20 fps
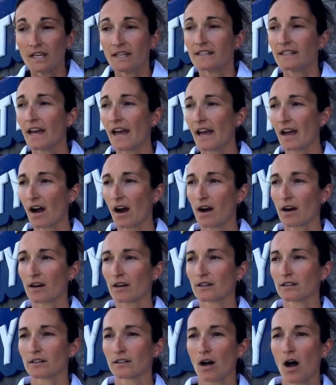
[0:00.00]
Yeah,
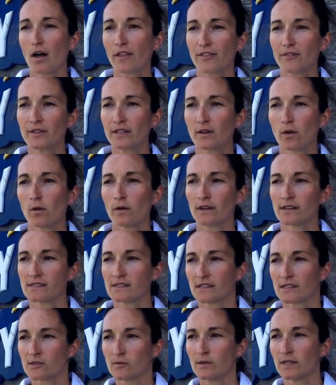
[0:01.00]
our all three goalies this